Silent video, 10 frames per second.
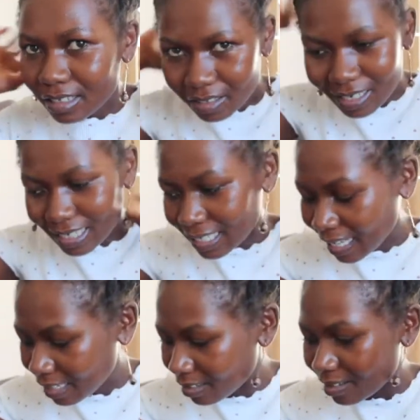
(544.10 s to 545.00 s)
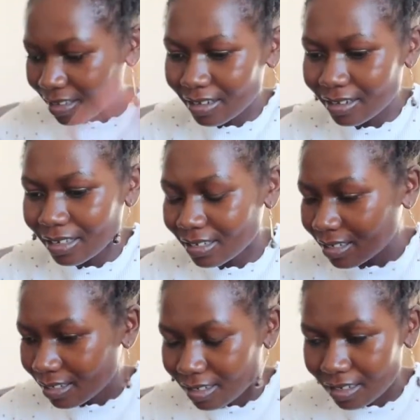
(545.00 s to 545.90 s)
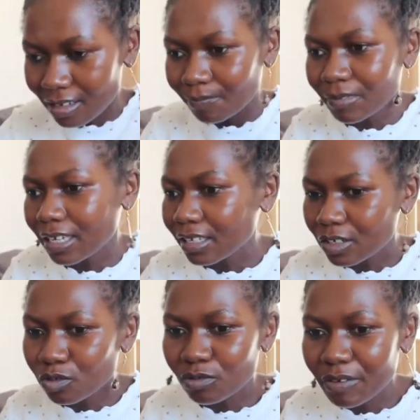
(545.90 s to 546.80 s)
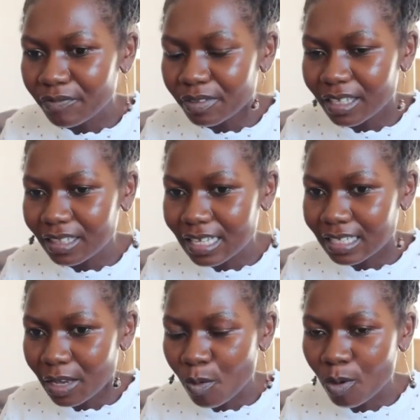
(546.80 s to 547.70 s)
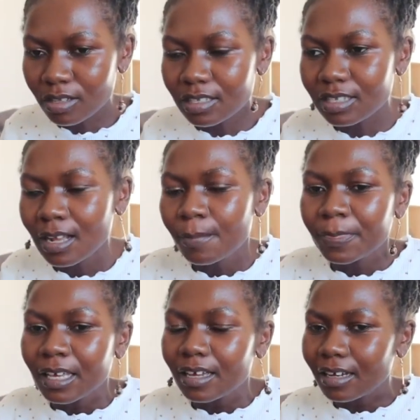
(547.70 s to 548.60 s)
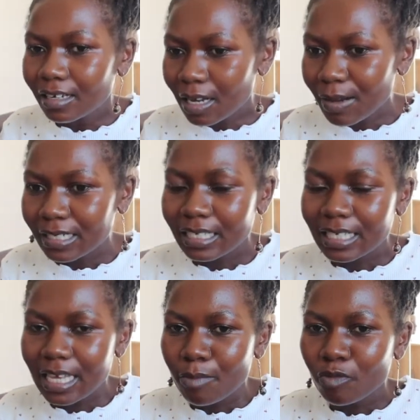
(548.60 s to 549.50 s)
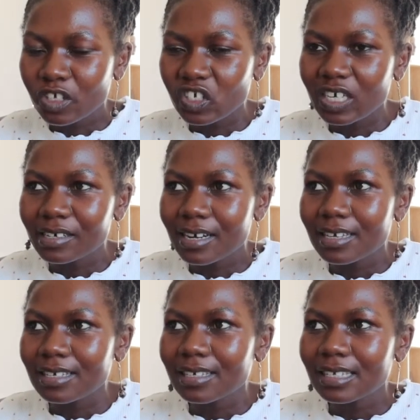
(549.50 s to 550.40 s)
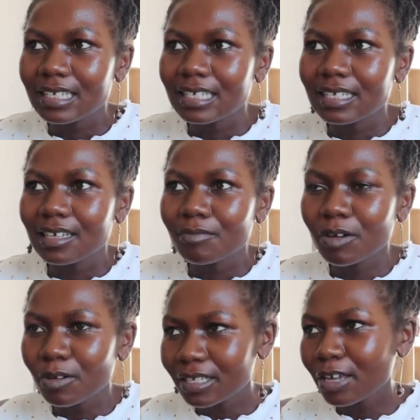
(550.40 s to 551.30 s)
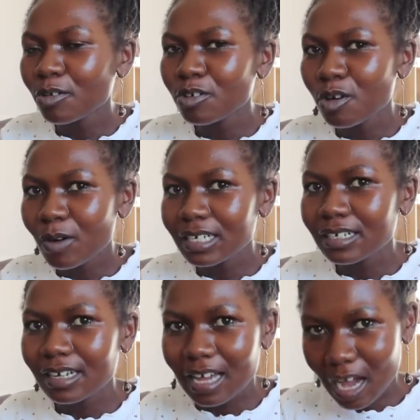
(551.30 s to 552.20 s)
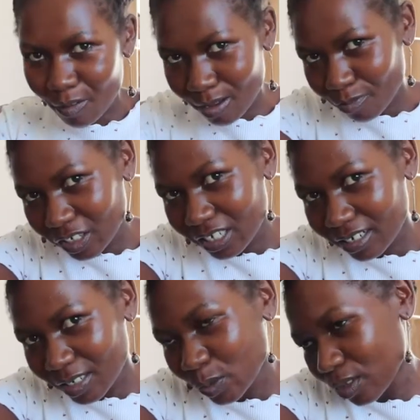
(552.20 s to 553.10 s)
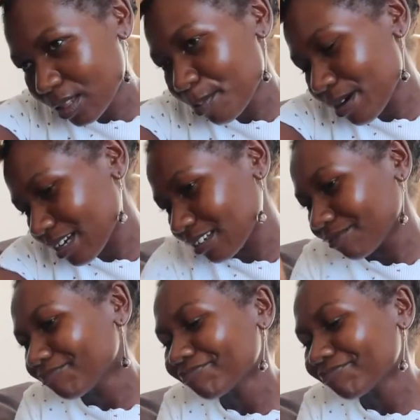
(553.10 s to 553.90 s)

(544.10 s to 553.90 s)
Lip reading: it's just held there and I can do everything that I want. Nowadays I moisturize, because I know you're wondering how I moisturize with the band.